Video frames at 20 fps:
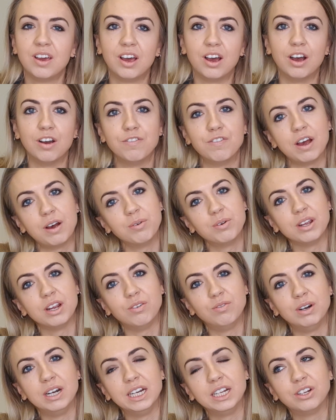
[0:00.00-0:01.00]
I found it a
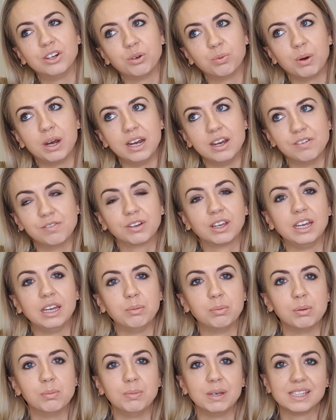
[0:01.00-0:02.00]
really good way of
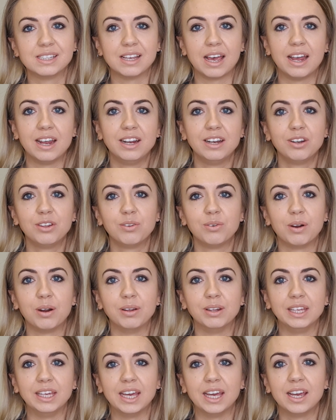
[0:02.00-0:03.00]
keeping me sane throughout
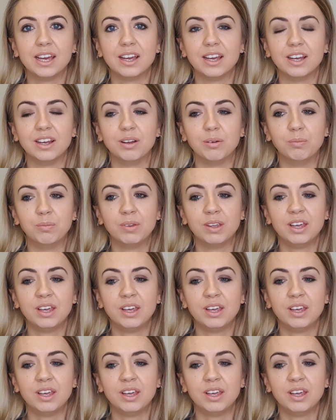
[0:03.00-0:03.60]
the year